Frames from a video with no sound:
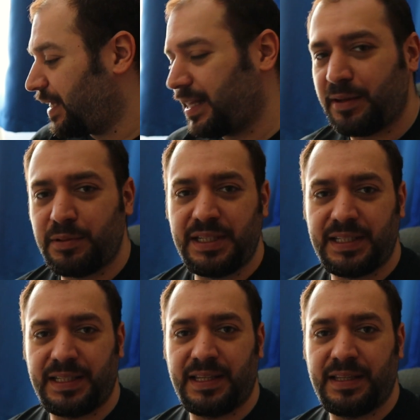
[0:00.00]
And that was
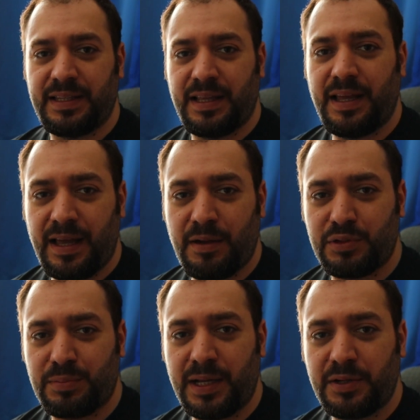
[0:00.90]
it. I
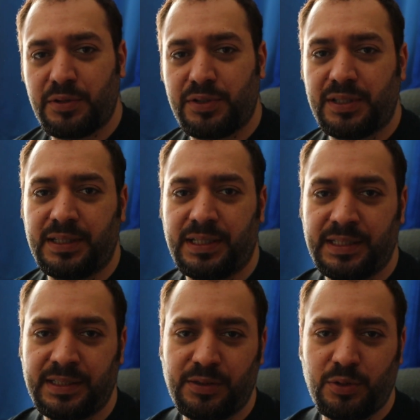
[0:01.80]
was Marios.
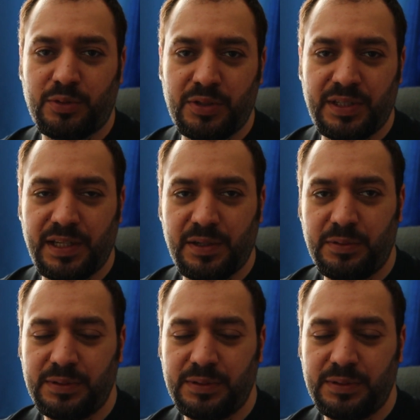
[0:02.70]
Good to see you.